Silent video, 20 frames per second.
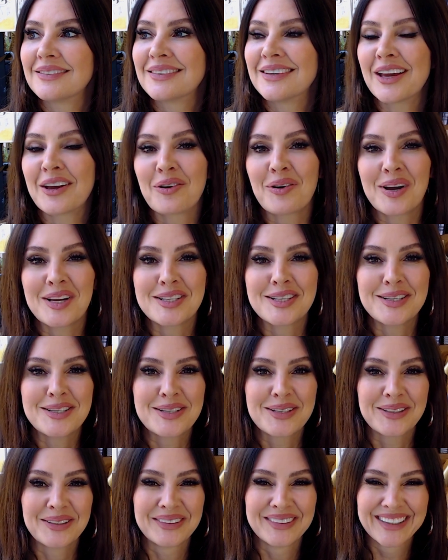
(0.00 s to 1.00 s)
get crazy
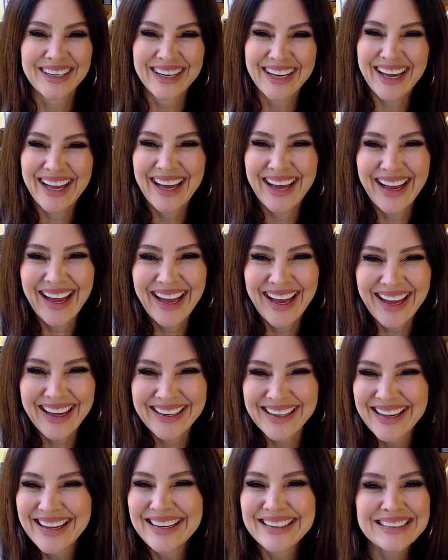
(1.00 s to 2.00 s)
too. Get
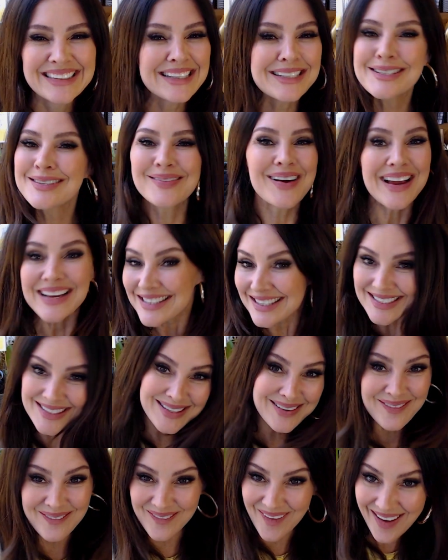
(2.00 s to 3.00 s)
as crazy as
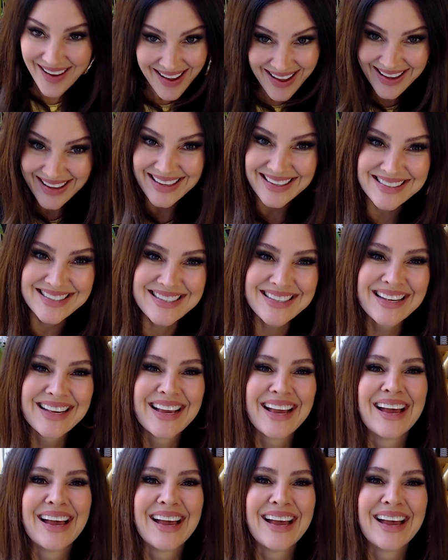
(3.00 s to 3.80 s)
you want.